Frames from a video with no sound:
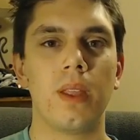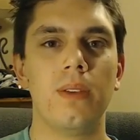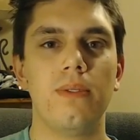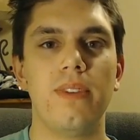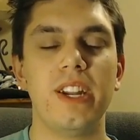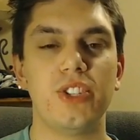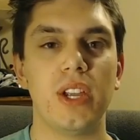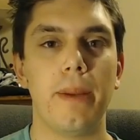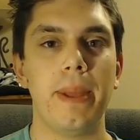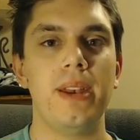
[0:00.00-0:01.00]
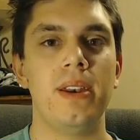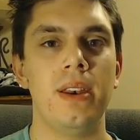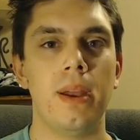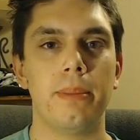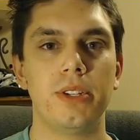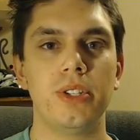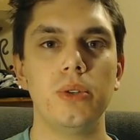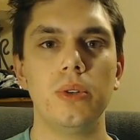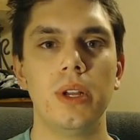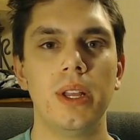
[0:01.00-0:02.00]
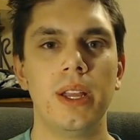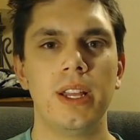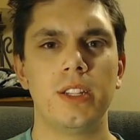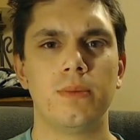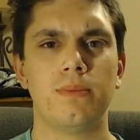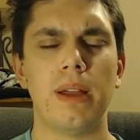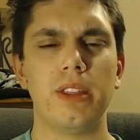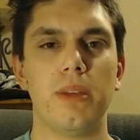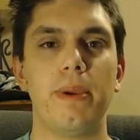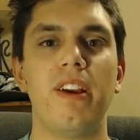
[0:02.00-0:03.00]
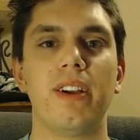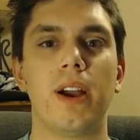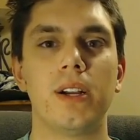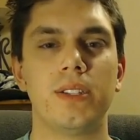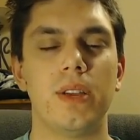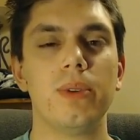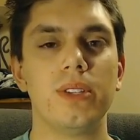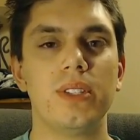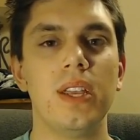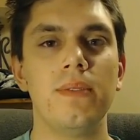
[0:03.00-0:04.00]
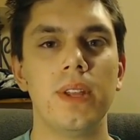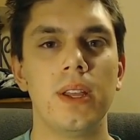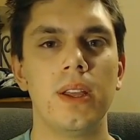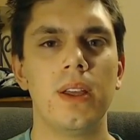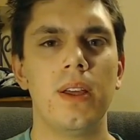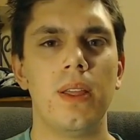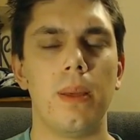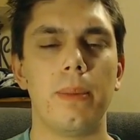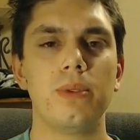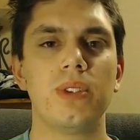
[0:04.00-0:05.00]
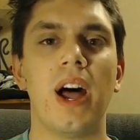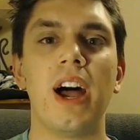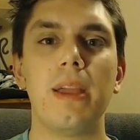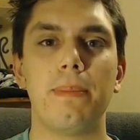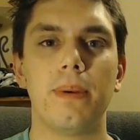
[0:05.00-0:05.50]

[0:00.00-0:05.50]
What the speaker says: Finishing up at number 2, it's probably the pair of cards that received the most hype